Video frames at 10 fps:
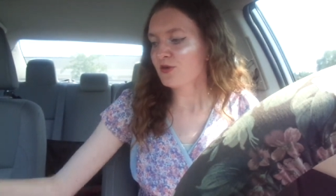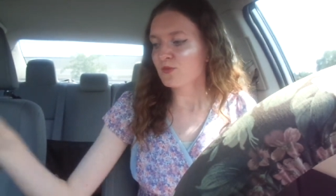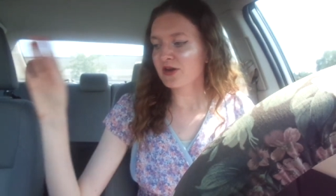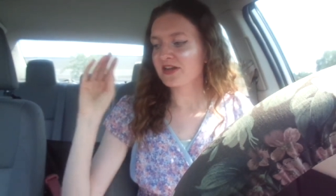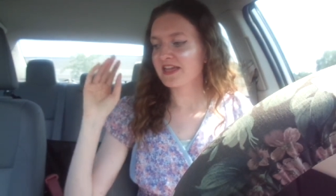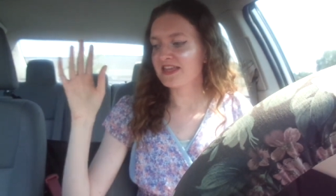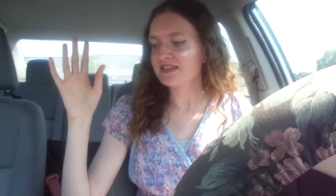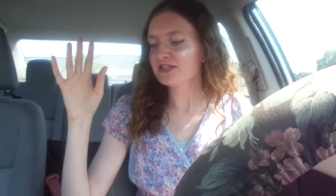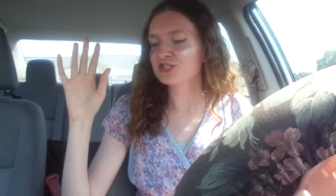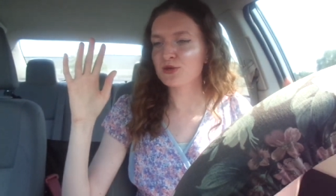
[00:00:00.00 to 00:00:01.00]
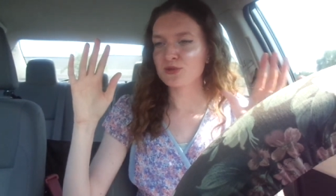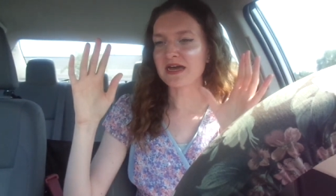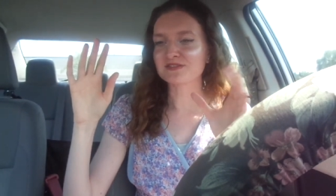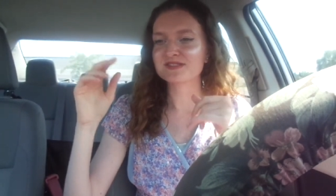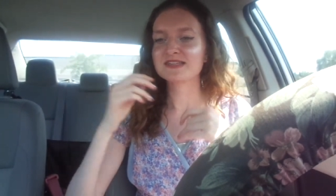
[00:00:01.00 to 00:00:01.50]
we're in the
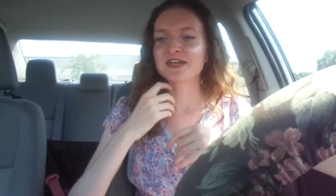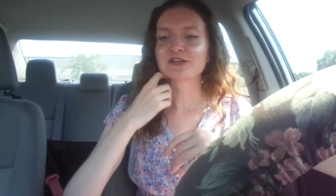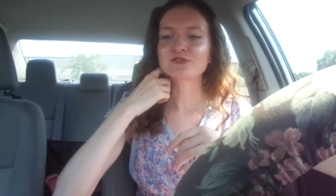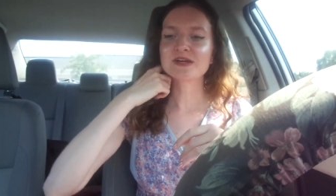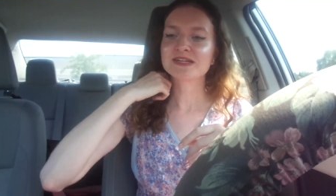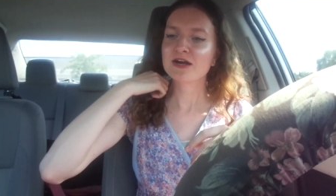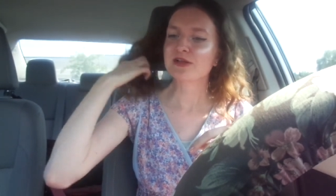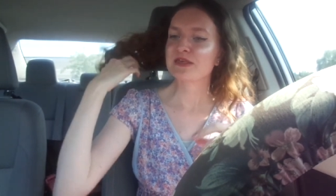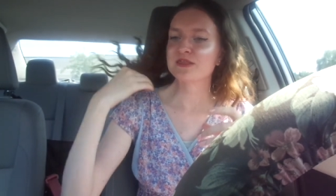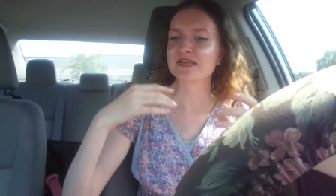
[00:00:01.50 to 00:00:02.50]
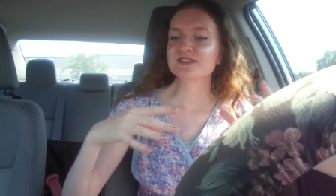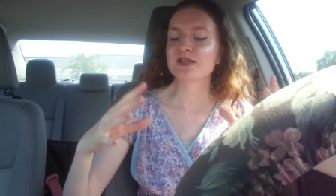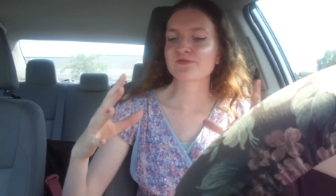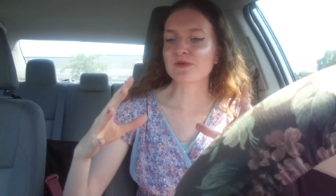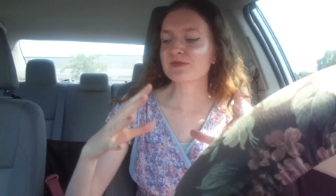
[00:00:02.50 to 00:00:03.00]
2000s era right now. Like, things
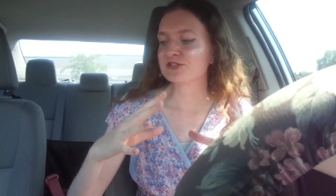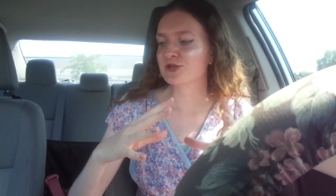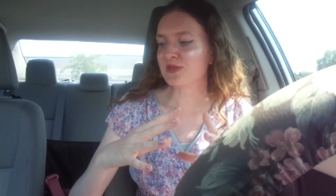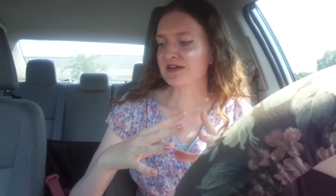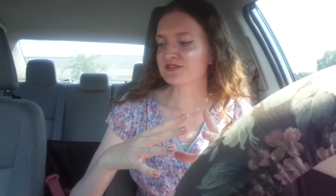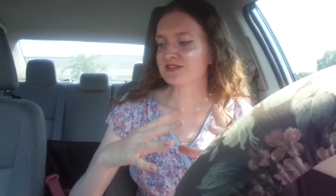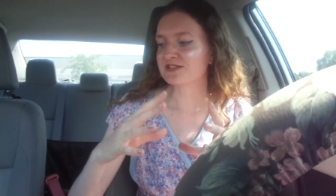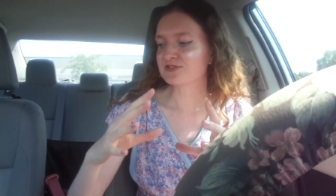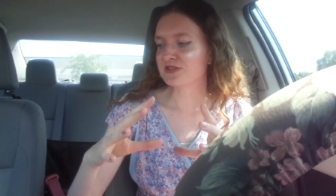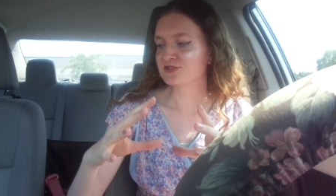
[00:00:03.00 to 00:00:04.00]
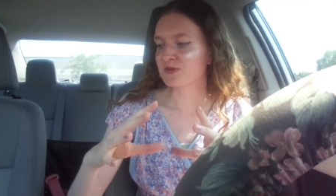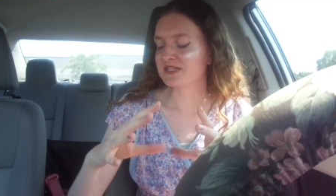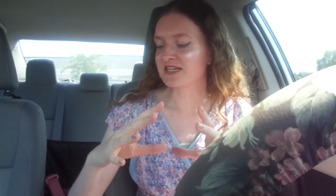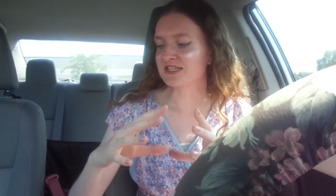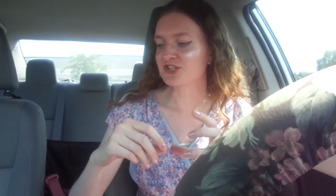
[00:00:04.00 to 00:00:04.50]
from the 2000s and the
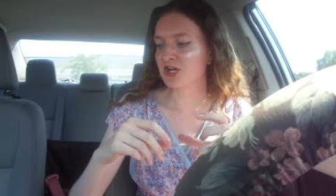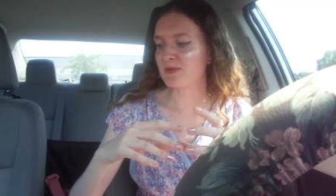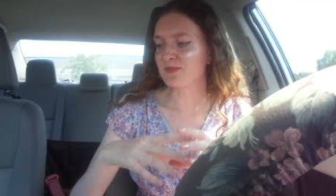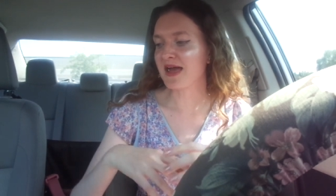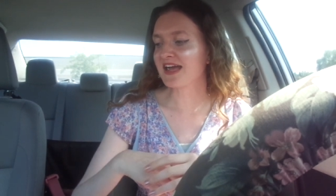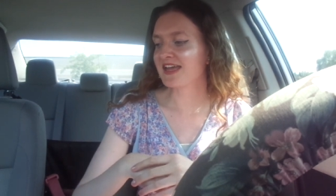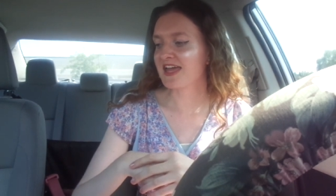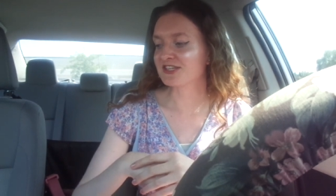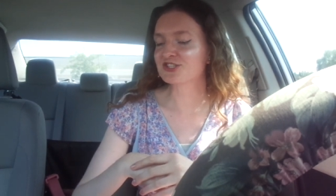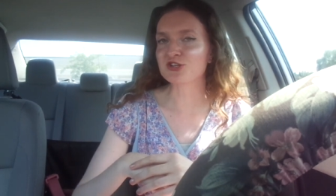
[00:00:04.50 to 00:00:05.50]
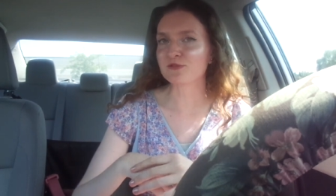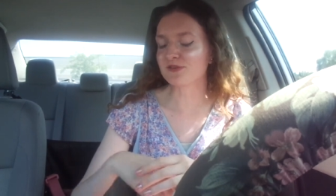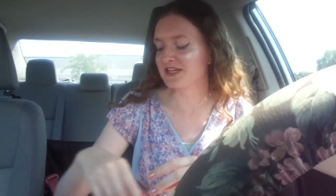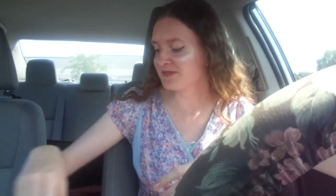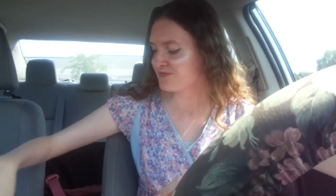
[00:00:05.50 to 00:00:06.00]
2010s are coming back, and it's so
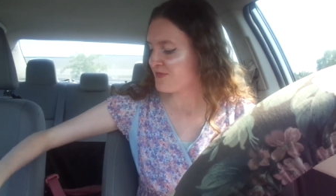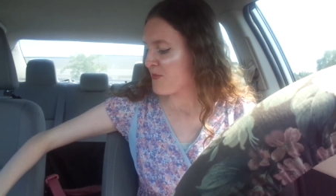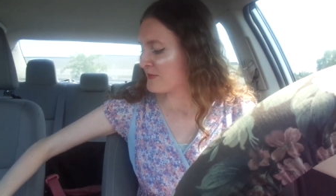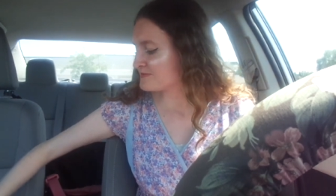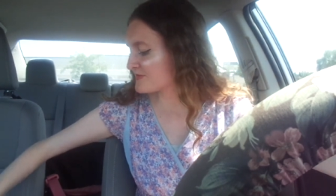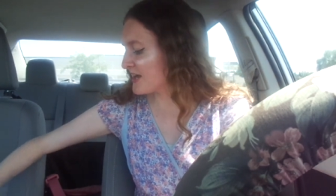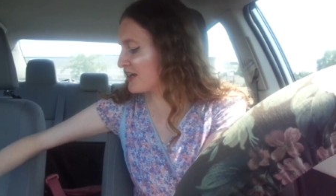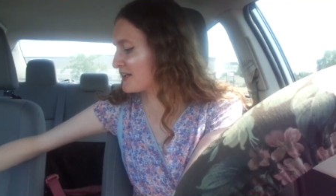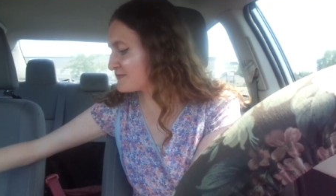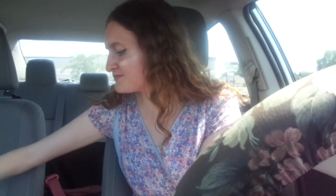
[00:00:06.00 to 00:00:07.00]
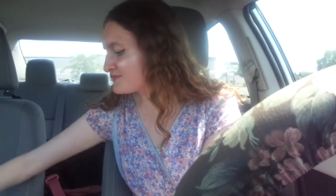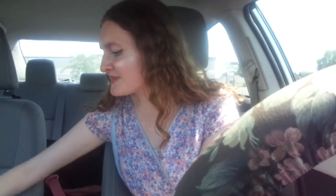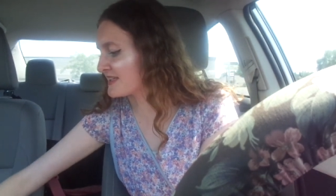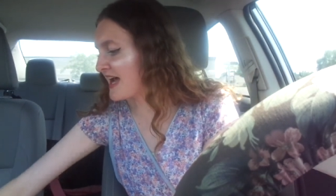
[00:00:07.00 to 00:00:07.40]
funny. Um, yeah,